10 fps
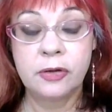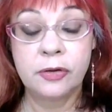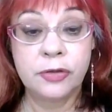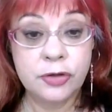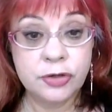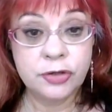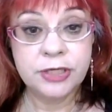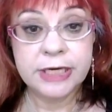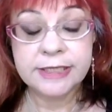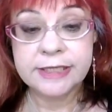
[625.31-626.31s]
third
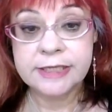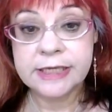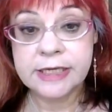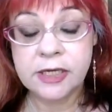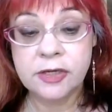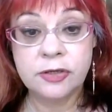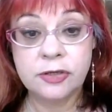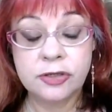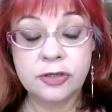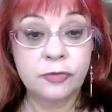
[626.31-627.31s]
density
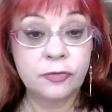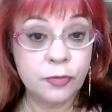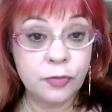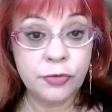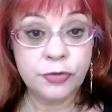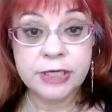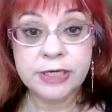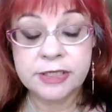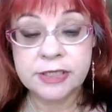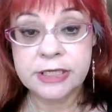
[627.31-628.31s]
to the fourth
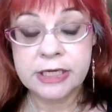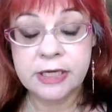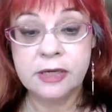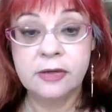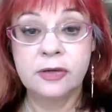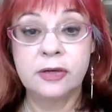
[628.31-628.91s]
density